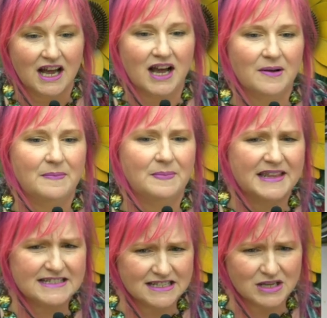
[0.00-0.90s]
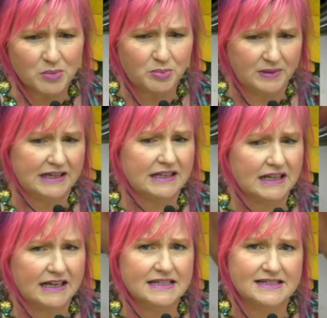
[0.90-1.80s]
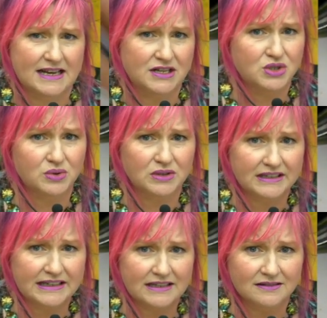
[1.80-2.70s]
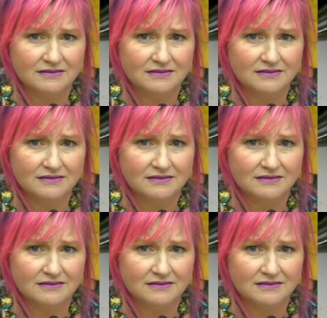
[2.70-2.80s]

Um, this is a bit like Zen doodling.